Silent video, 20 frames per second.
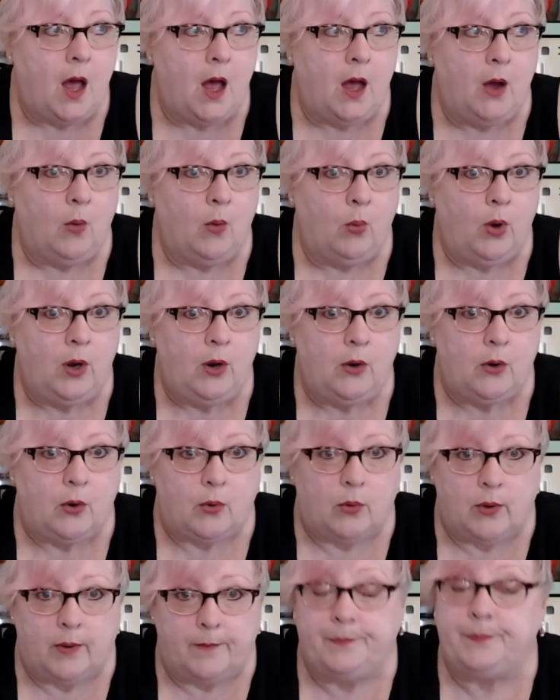
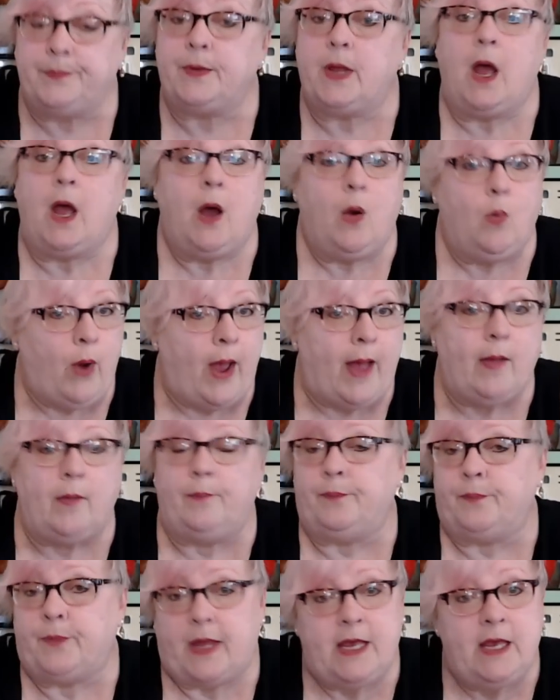Whoa.
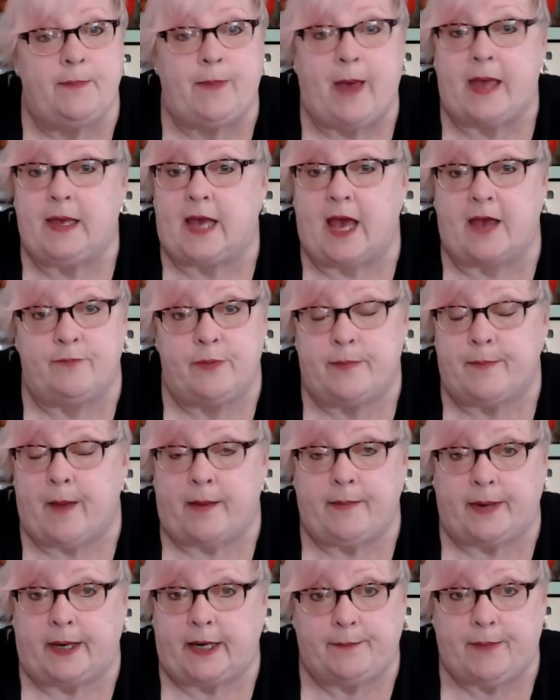Well, eBay gave me my
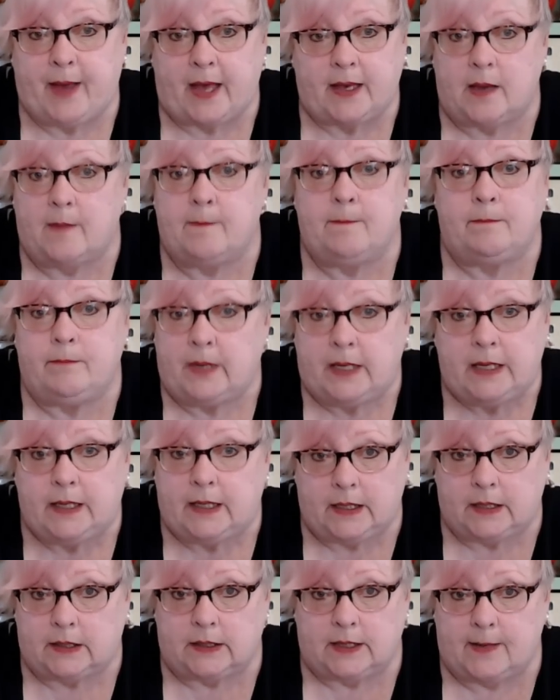money back
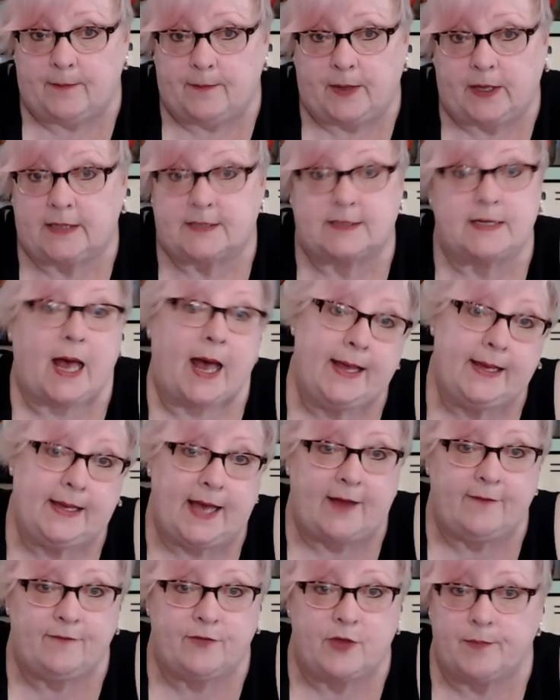immediately because I
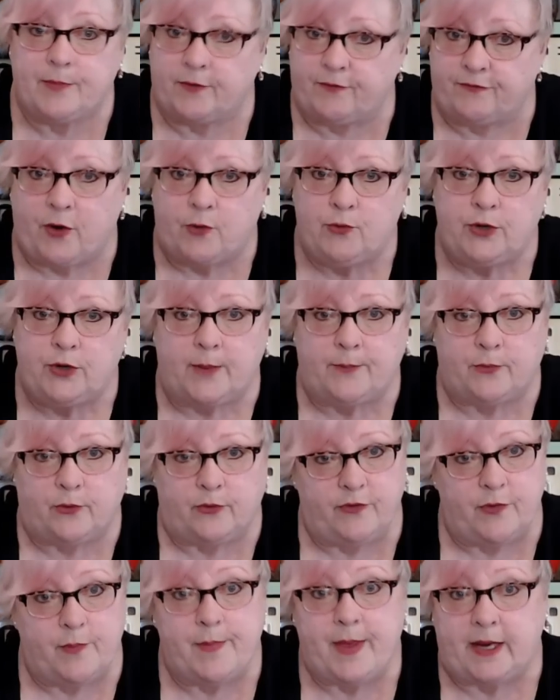gave them the phone number
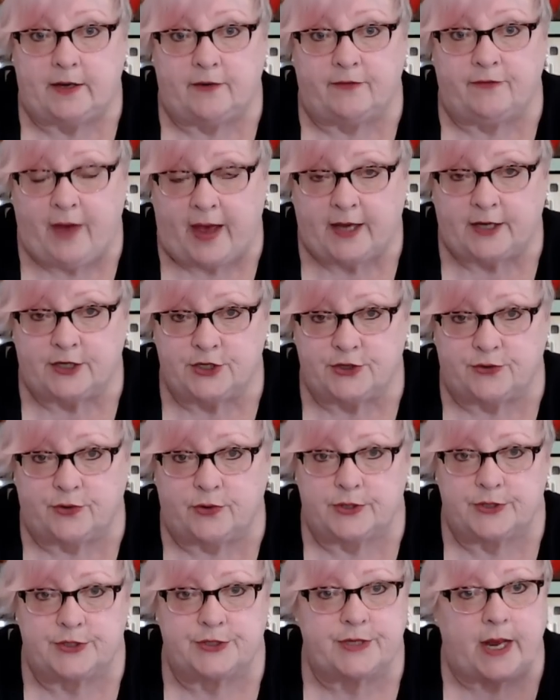of the manufacturer
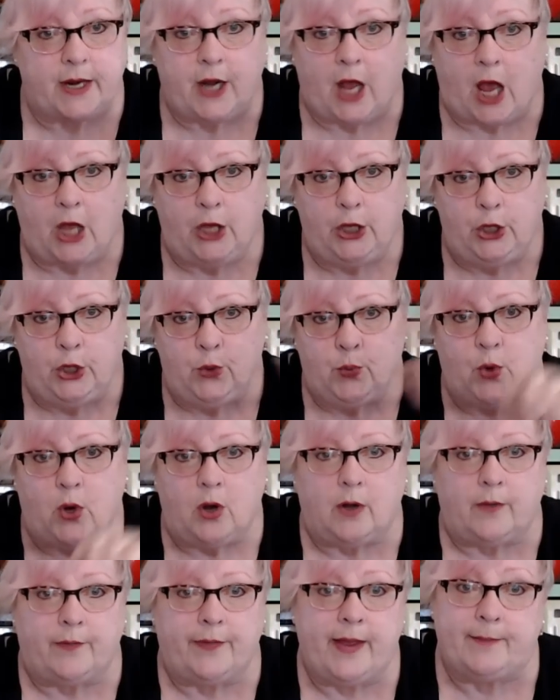and said, you
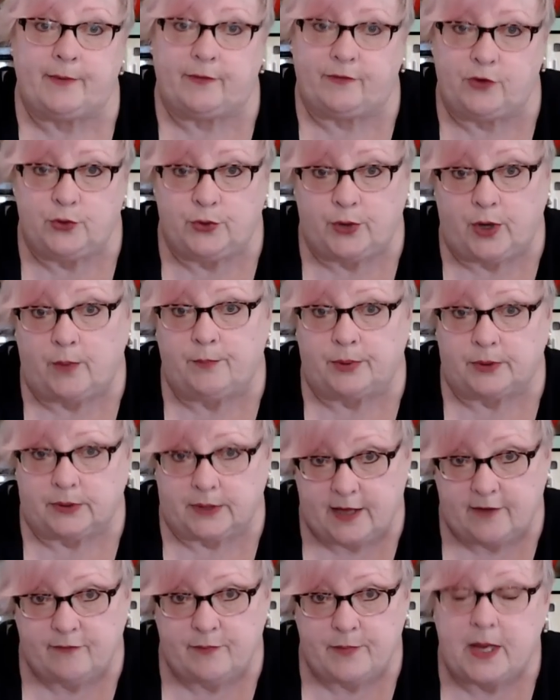call them if you don't
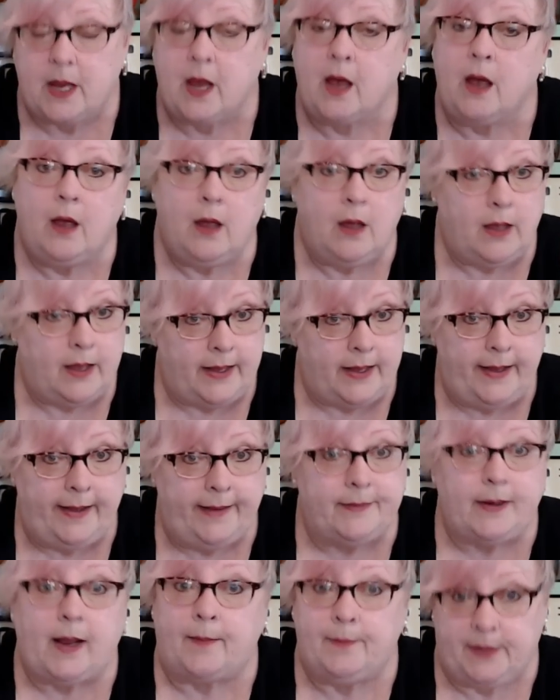believe me.
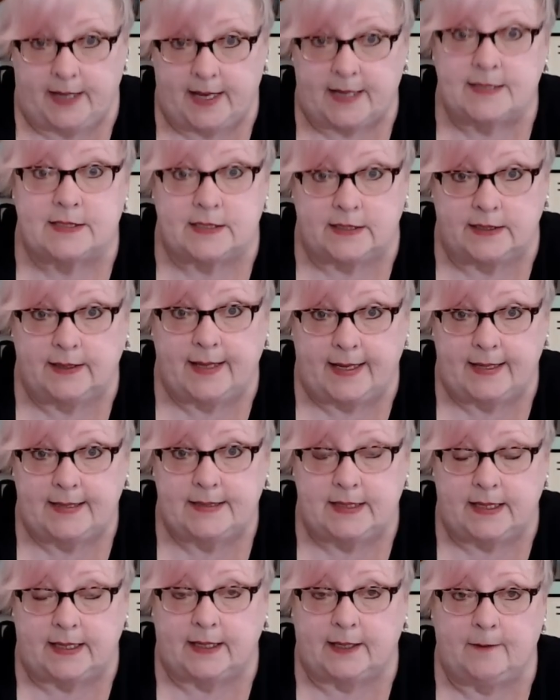And I'm guessing they
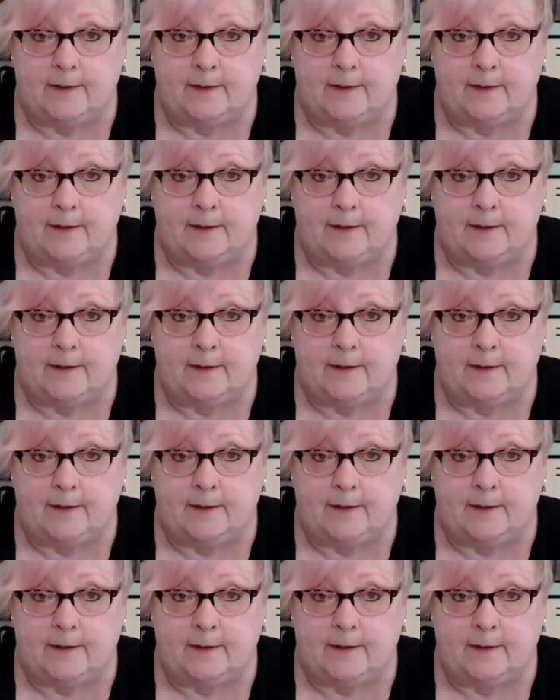did.